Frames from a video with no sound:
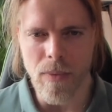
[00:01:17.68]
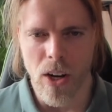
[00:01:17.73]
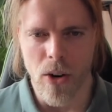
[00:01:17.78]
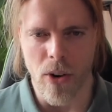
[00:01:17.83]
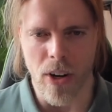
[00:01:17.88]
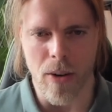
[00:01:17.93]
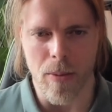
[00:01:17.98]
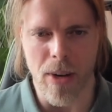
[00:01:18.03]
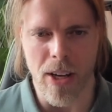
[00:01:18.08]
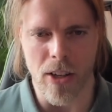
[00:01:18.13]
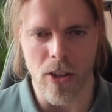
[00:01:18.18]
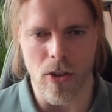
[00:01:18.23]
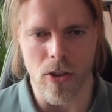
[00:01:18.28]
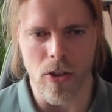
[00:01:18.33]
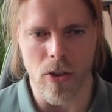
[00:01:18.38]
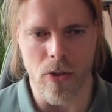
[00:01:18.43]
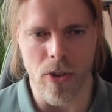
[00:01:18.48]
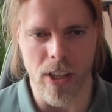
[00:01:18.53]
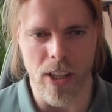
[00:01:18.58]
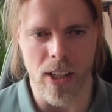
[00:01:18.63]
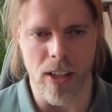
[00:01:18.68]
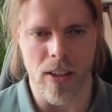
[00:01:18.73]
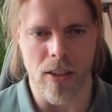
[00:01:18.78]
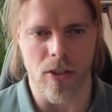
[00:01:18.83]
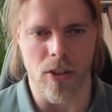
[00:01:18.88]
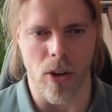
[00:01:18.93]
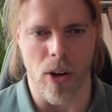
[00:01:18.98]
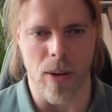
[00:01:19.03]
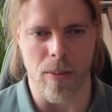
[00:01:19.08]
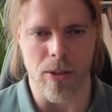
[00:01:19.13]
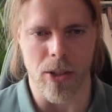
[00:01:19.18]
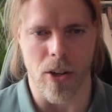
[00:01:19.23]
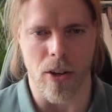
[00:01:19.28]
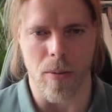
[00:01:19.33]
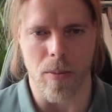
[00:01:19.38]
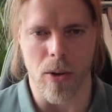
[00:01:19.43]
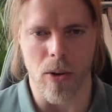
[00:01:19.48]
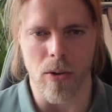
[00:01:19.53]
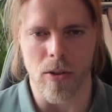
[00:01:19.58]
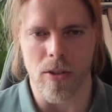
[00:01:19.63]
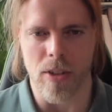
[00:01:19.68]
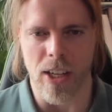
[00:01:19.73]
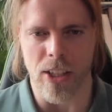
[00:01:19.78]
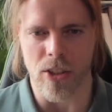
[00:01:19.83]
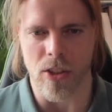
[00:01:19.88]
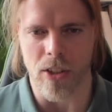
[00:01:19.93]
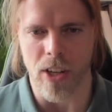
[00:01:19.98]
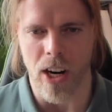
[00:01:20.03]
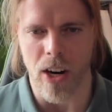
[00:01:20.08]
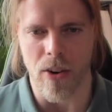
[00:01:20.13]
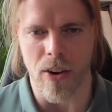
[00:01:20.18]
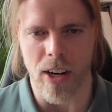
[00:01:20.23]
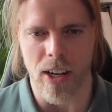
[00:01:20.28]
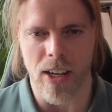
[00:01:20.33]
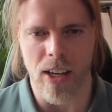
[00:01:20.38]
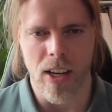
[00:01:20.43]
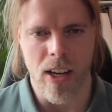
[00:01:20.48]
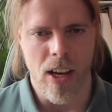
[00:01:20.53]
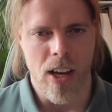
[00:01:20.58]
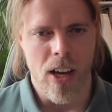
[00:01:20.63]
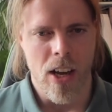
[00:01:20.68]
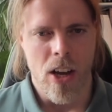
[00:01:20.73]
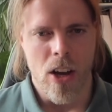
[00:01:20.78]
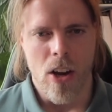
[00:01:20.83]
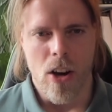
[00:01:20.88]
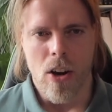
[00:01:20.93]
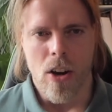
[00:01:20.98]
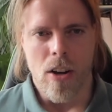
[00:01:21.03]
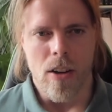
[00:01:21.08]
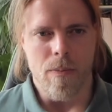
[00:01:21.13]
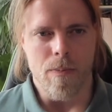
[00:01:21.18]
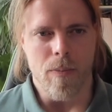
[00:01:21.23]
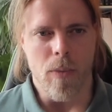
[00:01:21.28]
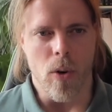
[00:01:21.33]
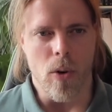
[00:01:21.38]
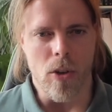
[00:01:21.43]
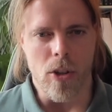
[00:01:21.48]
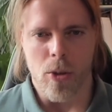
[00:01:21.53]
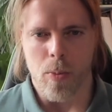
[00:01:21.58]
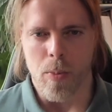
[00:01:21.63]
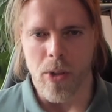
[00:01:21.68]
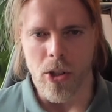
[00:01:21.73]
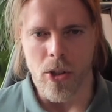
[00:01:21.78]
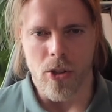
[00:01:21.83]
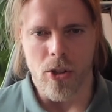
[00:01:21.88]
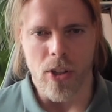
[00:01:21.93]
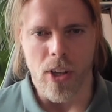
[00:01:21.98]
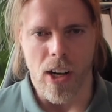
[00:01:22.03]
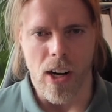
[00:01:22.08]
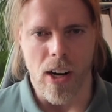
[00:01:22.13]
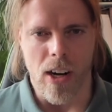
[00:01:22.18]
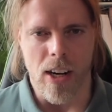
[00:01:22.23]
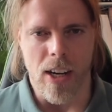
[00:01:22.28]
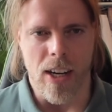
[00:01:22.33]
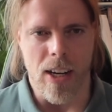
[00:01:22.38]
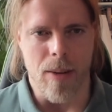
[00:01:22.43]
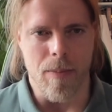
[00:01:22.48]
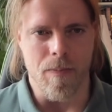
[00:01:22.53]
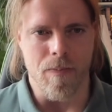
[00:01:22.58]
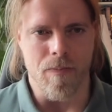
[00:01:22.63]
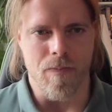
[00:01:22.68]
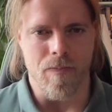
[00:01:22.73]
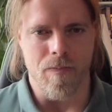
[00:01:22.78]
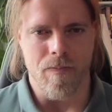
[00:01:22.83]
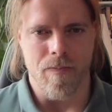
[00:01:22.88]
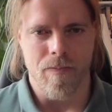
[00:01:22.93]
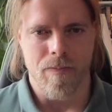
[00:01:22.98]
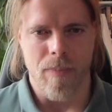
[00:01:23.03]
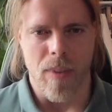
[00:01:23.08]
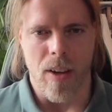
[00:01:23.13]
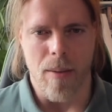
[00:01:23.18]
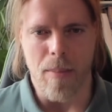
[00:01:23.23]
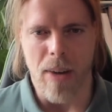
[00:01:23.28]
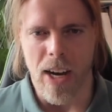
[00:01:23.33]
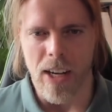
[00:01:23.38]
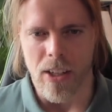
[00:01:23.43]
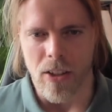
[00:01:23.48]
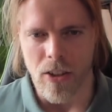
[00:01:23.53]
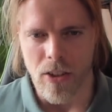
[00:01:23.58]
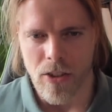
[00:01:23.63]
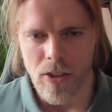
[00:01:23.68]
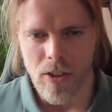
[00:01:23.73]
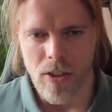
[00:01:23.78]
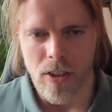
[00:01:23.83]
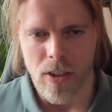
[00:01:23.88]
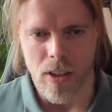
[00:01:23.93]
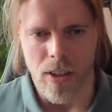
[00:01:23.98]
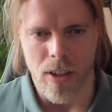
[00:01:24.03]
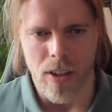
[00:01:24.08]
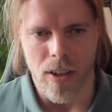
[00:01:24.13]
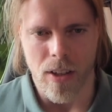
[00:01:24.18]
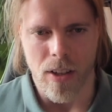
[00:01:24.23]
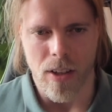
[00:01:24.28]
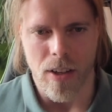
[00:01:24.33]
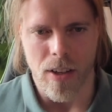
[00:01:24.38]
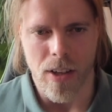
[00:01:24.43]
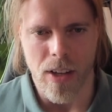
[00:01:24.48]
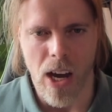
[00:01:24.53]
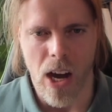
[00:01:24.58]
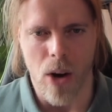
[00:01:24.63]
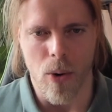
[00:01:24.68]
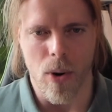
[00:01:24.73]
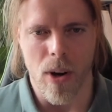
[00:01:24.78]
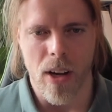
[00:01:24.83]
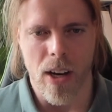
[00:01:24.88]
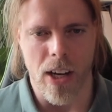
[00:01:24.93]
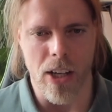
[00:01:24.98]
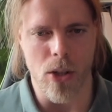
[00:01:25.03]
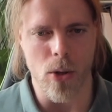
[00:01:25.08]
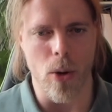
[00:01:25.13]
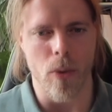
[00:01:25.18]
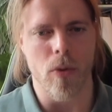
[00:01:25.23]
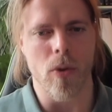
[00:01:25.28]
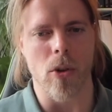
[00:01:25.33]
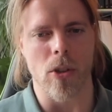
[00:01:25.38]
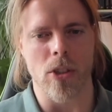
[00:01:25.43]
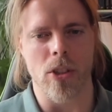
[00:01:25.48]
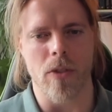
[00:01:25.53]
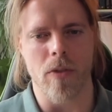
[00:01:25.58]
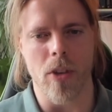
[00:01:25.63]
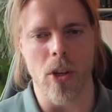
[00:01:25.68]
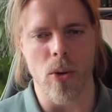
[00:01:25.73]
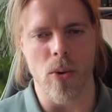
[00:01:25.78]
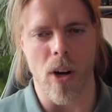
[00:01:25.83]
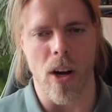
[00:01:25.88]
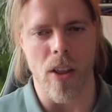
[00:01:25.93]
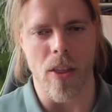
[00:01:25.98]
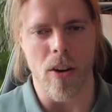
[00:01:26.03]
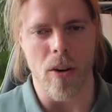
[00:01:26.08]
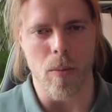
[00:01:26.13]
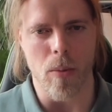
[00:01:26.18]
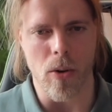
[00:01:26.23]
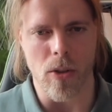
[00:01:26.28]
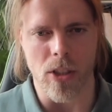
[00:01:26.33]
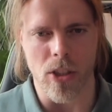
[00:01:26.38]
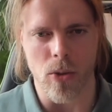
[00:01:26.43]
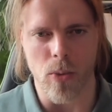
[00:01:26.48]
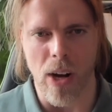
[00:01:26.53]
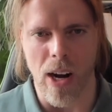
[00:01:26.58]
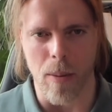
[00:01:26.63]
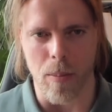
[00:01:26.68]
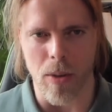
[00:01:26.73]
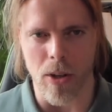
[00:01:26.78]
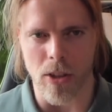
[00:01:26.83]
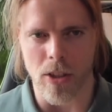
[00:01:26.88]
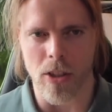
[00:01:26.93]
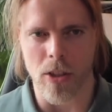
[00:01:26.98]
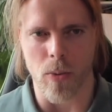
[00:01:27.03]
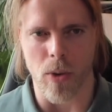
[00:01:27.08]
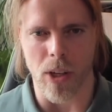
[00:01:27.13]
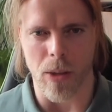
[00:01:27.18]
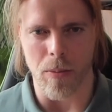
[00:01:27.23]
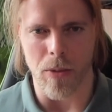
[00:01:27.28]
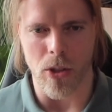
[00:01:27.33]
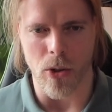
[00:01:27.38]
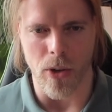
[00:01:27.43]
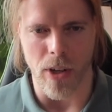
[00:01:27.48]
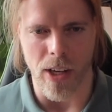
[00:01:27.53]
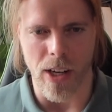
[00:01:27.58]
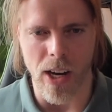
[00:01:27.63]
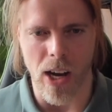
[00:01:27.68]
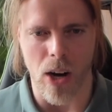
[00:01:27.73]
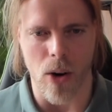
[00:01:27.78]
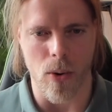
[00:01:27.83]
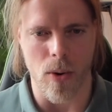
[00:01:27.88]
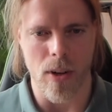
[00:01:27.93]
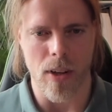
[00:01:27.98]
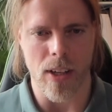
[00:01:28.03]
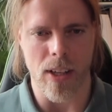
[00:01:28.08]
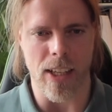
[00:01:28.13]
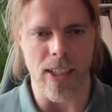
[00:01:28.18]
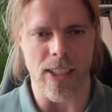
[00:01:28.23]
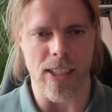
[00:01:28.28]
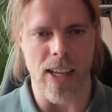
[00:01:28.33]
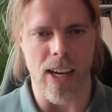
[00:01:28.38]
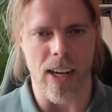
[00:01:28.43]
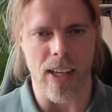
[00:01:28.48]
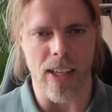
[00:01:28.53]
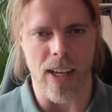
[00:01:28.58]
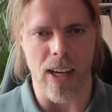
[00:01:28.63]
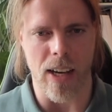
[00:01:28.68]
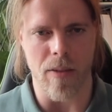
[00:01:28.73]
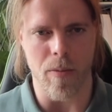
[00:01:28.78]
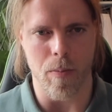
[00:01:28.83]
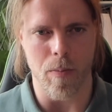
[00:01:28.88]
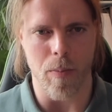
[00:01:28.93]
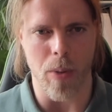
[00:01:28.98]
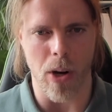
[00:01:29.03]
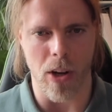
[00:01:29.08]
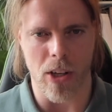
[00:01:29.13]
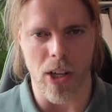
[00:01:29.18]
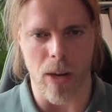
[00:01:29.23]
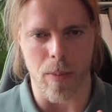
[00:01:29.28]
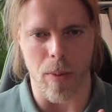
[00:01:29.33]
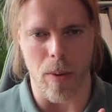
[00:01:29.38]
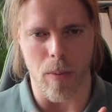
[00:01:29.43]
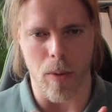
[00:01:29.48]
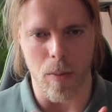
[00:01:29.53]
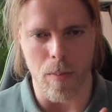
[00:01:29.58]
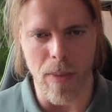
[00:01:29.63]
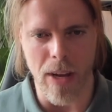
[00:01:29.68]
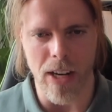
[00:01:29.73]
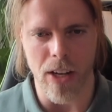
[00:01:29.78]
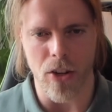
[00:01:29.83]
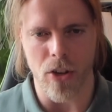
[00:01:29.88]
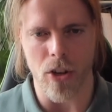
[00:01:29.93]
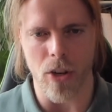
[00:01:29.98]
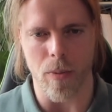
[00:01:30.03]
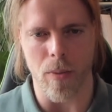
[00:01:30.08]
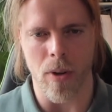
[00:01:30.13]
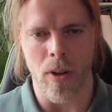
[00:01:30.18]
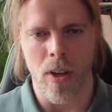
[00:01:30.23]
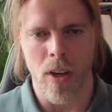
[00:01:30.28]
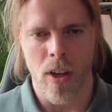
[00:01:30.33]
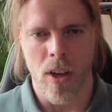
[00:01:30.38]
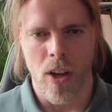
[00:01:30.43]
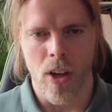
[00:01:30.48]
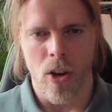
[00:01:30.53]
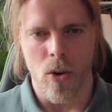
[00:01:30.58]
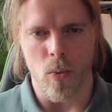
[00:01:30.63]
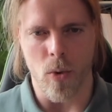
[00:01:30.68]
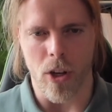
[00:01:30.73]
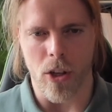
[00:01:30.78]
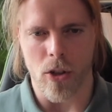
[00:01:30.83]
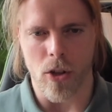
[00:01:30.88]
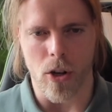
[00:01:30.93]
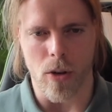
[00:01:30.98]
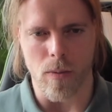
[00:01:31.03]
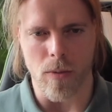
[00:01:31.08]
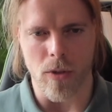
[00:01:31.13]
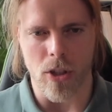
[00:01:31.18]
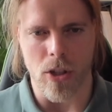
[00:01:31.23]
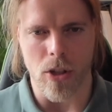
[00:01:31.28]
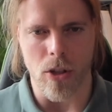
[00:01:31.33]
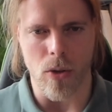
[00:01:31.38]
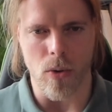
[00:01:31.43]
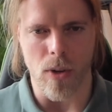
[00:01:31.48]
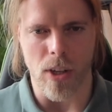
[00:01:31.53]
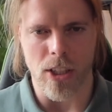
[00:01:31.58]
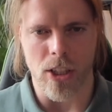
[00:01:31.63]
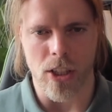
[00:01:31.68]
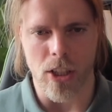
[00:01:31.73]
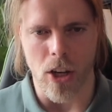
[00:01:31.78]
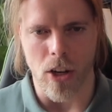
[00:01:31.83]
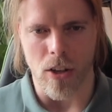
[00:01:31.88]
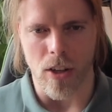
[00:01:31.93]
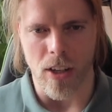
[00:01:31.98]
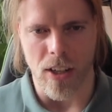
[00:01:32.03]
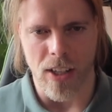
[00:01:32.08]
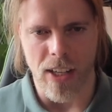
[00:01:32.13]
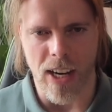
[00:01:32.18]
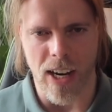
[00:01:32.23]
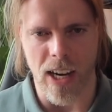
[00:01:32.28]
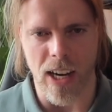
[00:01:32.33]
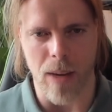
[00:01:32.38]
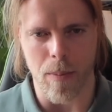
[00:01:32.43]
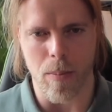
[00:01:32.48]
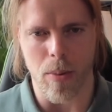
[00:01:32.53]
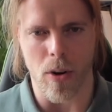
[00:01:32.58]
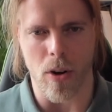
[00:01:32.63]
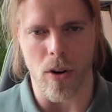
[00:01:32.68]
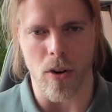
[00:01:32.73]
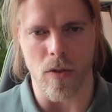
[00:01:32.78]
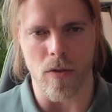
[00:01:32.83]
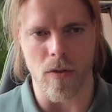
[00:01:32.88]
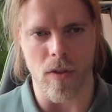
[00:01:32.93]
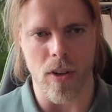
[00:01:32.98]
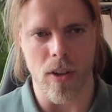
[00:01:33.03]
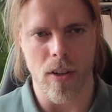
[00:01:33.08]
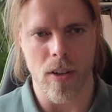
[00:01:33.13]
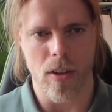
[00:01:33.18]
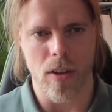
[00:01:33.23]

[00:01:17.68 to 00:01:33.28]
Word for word: recommend you to read it. So I'm talking about esoteric or spiritual matters. Now, I do of course review other books as well, but what I'm doing now is that I have built up a momentum when it comes to a certain type of